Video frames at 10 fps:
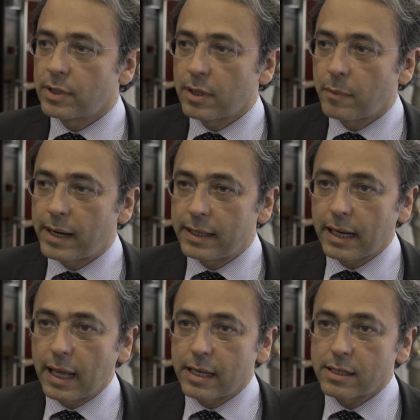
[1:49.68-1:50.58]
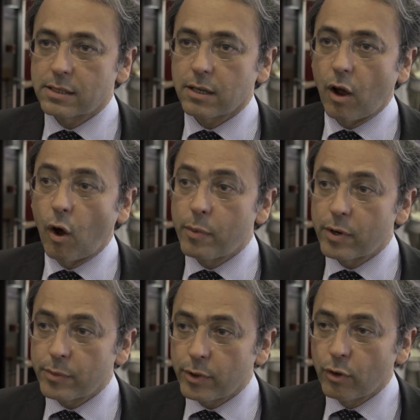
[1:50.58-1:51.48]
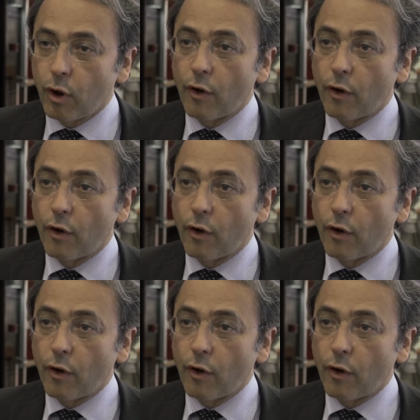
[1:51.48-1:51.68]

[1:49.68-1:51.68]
with a very nice overview